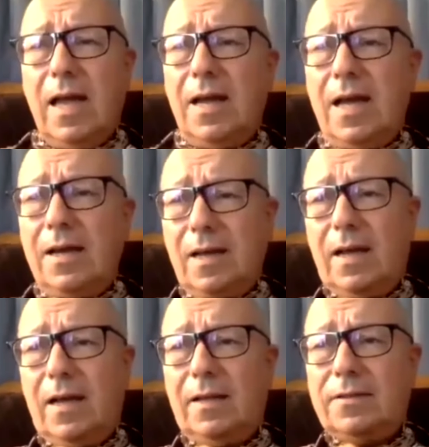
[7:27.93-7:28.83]
And
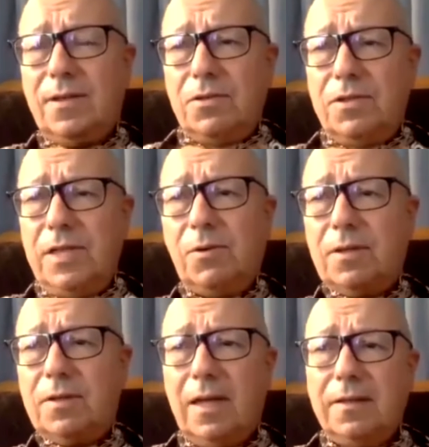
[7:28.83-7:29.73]
it's no
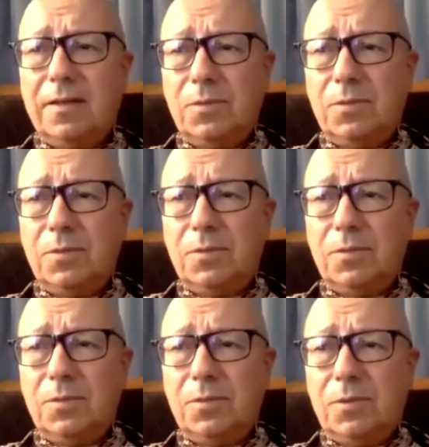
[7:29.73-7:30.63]
secret that this was
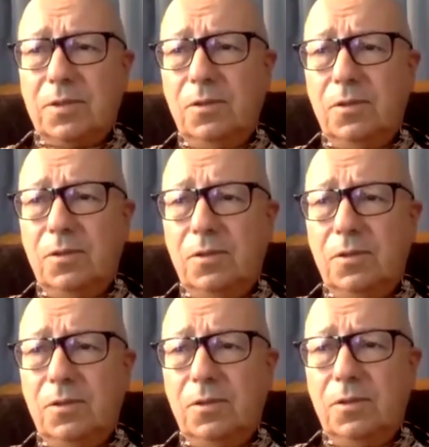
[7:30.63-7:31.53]
loosely
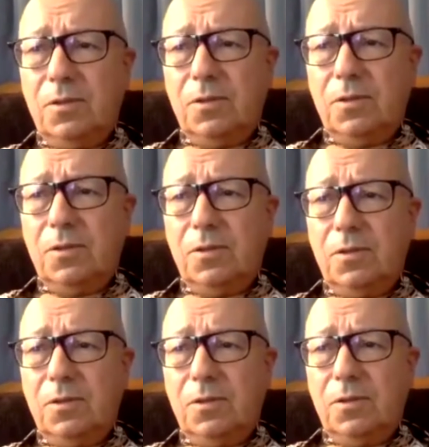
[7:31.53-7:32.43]
based on the story
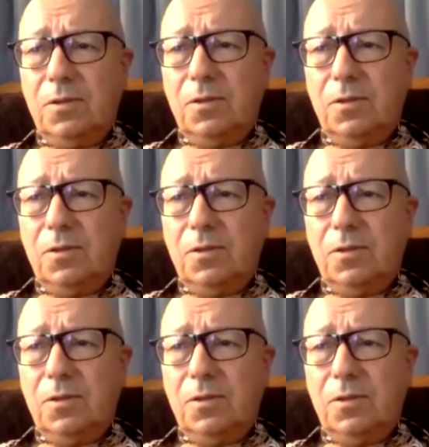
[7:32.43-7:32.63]
of